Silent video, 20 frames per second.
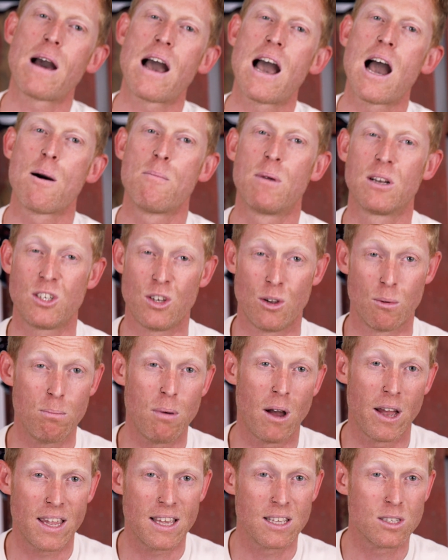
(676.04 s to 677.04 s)
about how much your
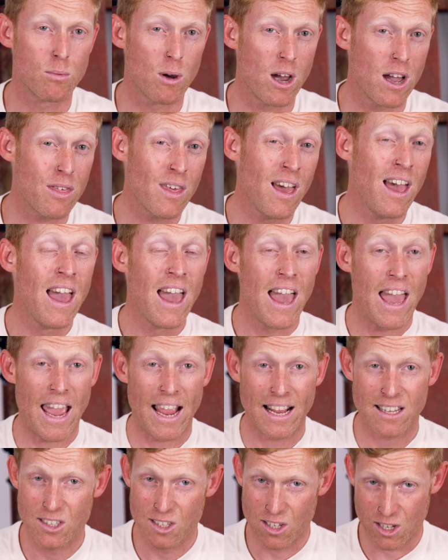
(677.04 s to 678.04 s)
bike is worth,
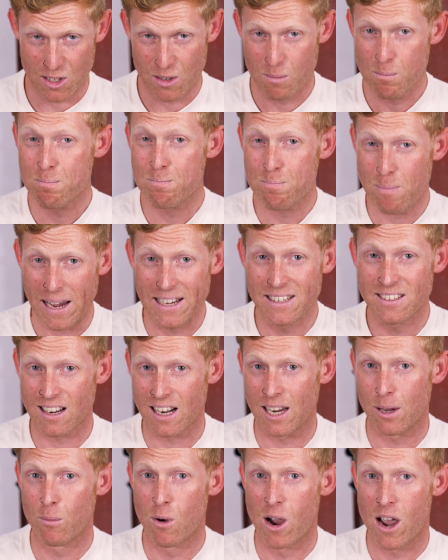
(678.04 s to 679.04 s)
it's
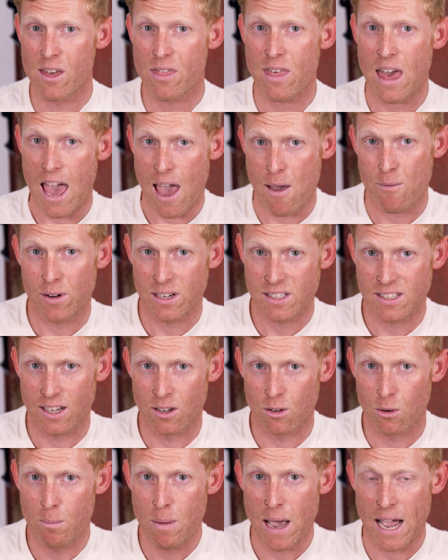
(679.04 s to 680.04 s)
basically worth every
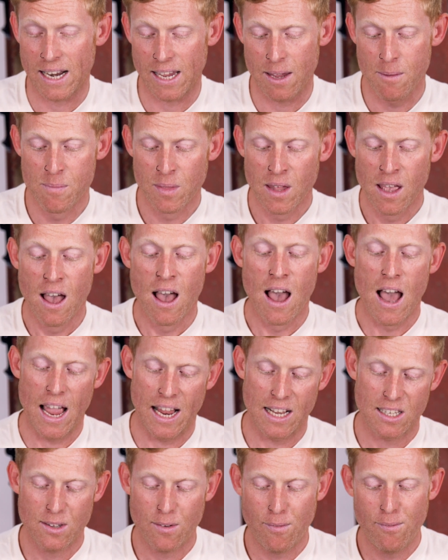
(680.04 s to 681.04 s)
single penny.
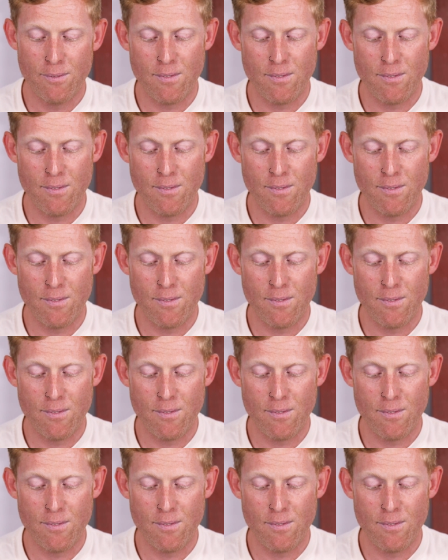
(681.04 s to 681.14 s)
It's